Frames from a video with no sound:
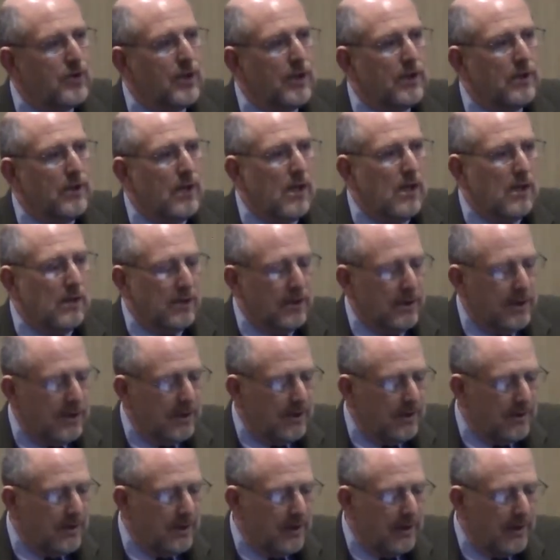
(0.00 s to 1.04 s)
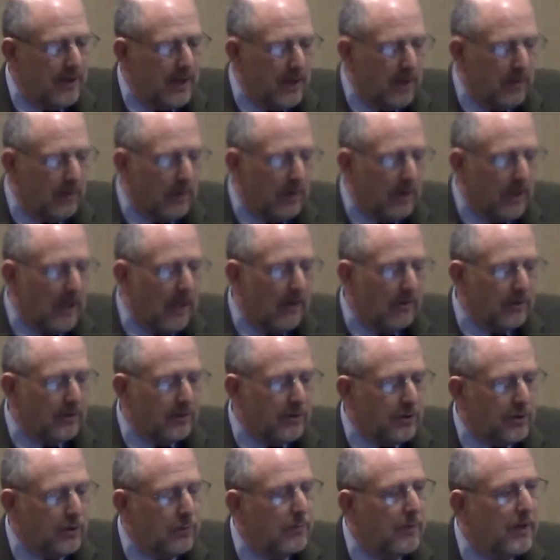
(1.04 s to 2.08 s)
technologies that will allow
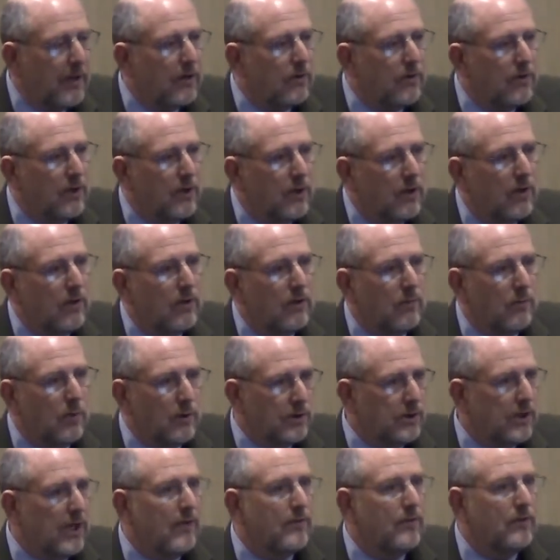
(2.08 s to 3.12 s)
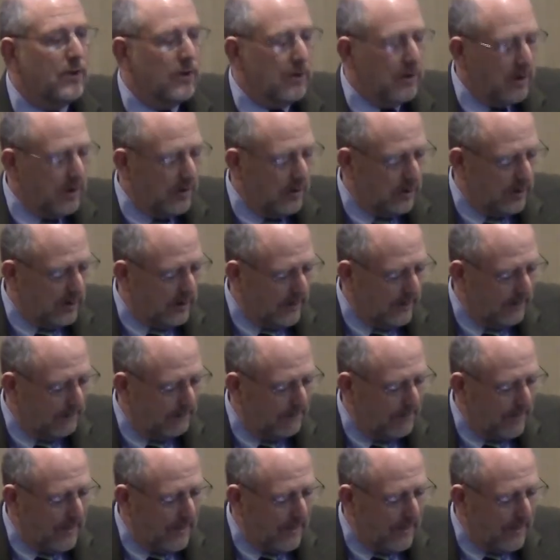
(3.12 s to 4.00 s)
us to do better than what's out there currently.